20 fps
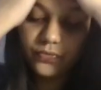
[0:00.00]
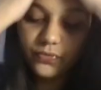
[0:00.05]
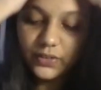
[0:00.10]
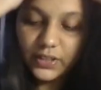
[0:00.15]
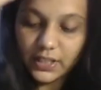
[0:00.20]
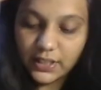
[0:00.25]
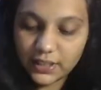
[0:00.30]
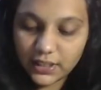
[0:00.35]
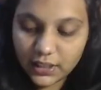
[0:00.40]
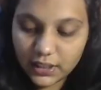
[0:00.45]

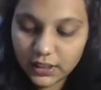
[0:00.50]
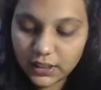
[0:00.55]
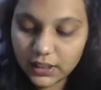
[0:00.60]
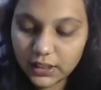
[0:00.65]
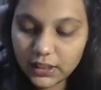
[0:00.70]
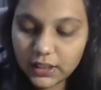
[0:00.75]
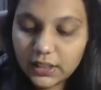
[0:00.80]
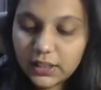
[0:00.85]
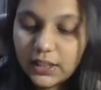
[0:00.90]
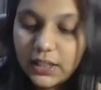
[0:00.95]
There is a
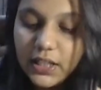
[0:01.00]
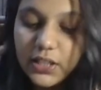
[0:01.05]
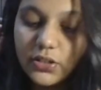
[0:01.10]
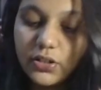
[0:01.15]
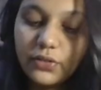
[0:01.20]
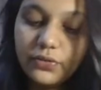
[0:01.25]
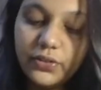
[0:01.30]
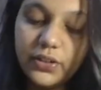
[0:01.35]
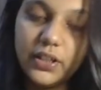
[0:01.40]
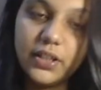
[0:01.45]
release
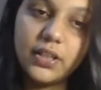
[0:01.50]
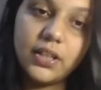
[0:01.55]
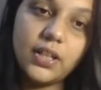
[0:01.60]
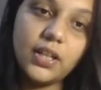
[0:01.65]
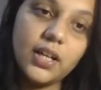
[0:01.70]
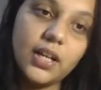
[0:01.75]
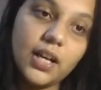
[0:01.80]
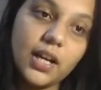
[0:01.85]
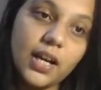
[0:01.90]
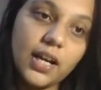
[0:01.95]
of heat.
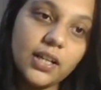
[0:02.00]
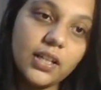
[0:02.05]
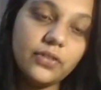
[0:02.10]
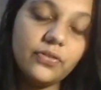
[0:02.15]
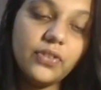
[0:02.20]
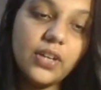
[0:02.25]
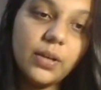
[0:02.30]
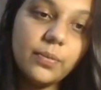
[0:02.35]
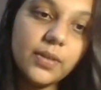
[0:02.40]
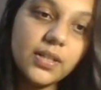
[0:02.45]
And the
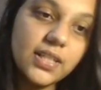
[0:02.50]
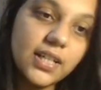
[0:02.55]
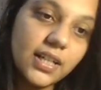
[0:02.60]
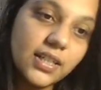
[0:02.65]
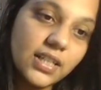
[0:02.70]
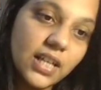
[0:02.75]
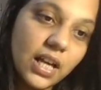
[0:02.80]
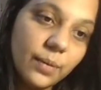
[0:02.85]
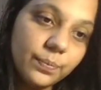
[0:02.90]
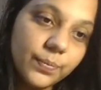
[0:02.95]
famous
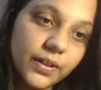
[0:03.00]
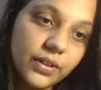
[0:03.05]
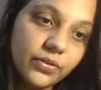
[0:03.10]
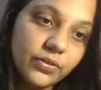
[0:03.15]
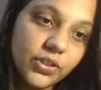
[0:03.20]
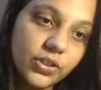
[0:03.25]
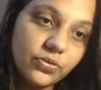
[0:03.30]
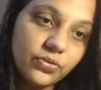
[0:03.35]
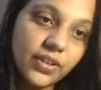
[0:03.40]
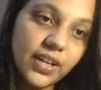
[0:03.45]
example
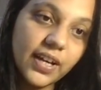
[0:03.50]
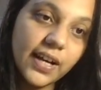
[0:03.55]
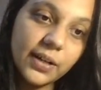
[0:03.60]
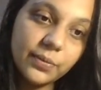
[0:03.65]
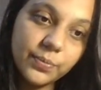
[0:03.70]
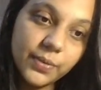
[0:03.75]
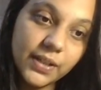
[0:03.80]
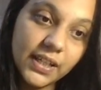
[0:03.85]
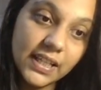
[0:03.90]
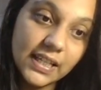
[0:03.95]
which we
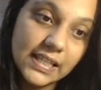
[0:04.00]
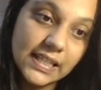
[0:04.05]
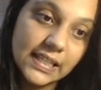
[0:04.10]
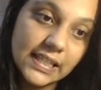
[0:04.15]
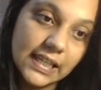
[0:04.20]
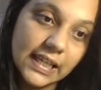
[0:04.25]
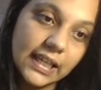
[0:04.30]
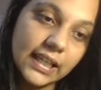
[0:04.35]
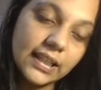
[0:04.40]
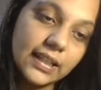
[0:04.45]
have been
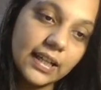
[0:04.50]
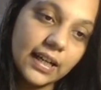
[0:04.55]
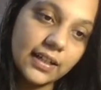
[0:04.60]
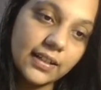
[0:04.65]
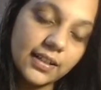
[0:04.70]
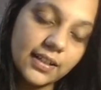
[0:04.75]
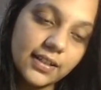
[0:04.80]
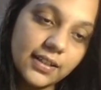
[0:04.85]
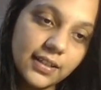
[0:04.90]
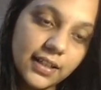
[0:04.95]
seeing, that's
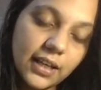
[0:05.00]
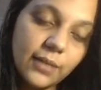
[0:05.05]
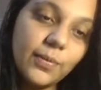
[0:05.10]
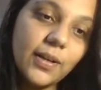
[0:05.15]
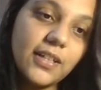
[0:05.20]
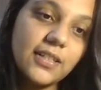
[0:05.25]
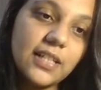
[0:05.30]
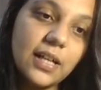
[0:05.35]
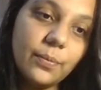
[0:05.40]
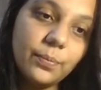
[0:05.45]
the same
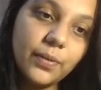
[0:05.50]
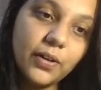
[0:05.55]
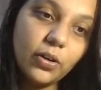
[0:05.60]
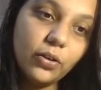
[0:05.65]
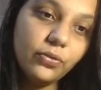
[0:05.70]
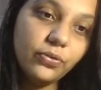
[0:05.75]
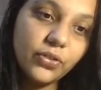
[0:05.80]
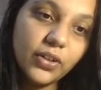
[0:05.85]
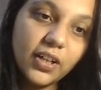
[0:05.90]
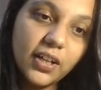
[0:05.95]
example
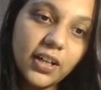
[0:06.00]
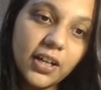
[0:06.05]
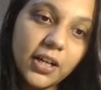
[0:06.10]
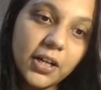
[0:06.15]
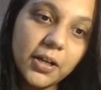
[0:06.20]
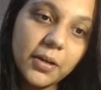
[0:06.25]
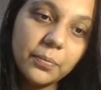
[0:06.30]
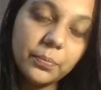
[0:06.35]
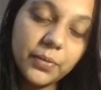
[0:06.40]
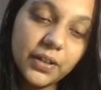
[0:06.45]
of
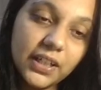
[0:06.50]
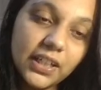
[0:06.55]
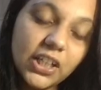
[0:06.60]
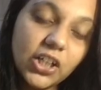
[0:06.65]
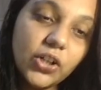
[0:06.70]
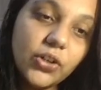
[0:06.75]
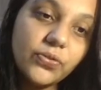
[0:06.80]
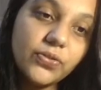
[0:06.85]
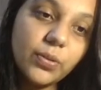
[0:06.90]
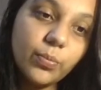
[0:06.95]

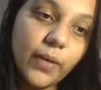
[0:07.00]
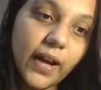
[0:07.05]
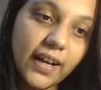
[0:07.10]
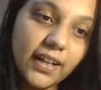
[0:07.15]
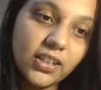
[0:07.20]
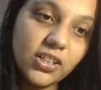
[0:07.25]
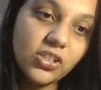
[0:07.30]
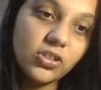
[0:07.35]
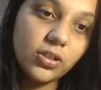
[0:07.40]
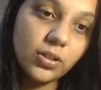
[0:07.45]
burning of the
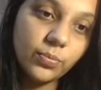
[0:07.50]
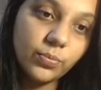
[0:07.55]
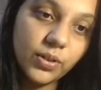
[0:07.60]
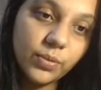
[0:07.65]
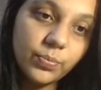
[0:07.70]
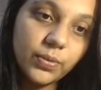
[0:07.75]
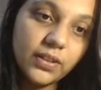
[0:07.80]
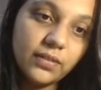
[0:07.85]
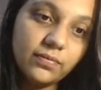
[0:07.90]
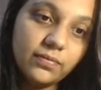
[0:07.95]
magnesium
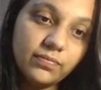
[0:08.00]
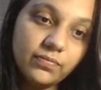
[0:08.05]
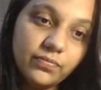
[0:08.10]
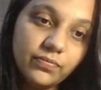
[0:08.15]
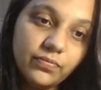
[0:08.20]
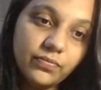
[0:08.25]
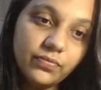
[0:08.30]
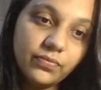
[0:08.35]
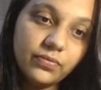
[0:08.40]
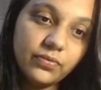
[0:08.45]
ribbon.
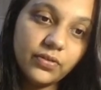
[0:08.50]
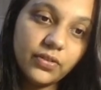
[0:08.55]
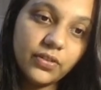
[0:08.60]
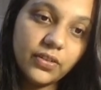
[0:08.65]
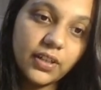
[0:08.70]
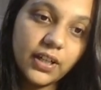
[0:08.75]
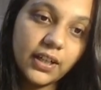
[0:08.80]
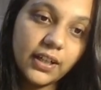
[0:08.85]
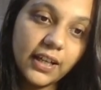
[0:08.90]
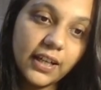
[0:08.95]

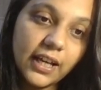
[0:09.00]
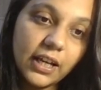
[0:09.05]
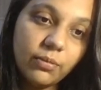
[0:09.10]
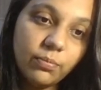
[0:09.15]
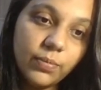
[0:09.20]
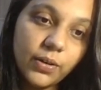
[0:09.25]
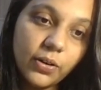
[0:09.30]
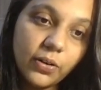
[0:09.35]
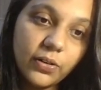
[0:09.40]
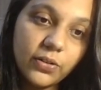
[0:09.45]
That can
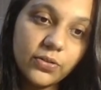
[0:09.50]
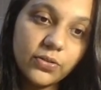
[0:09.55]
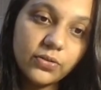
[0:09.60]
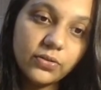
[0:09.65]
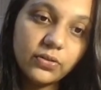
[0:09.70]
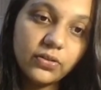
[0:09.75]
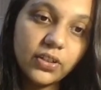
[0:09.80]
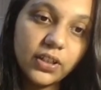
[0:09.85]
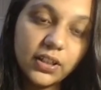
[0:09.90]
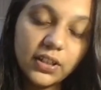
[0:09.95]
be also
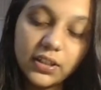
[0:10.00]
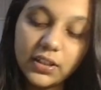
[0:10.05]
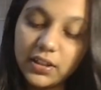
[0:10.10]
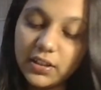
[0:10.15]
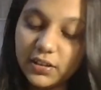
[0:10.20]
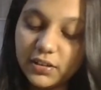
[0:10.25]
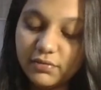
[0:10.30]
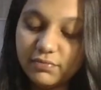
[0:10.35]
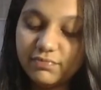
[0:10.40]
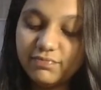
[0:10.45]
written
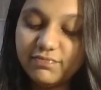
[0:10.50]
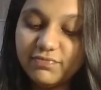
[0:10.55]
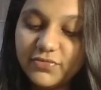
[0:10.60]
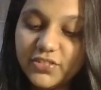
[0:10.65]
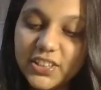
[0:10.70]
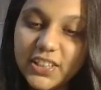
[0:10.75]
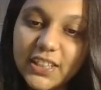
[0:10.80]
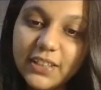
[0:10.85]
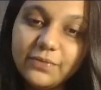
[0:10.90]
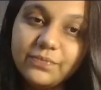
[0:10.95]
here.
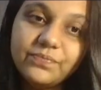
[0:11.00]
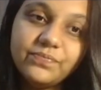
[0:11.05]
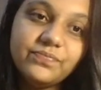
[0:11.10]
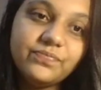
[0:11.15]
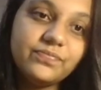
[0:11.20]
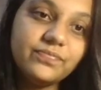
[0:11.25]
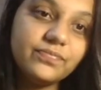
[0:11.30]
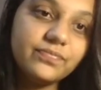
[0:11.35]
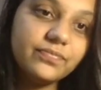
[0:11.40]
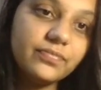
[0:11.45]
Okay?
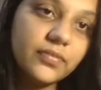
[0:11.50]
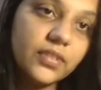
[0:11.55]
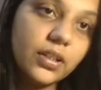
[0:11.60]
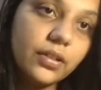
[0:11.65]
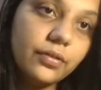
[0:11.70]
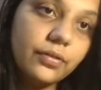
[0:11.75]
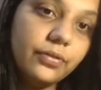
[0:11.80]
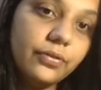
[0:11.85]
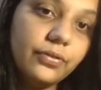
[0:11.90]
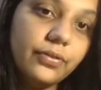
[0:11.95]

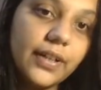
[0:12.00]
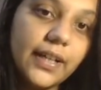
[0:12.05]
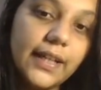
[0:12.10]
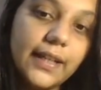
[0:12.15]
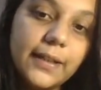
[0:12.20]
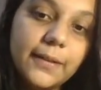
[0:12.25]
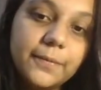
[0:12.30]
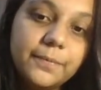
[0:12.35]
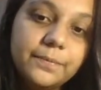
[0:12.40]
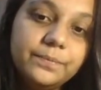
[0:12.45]

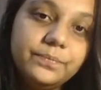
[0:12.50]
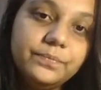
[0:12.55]
Fine.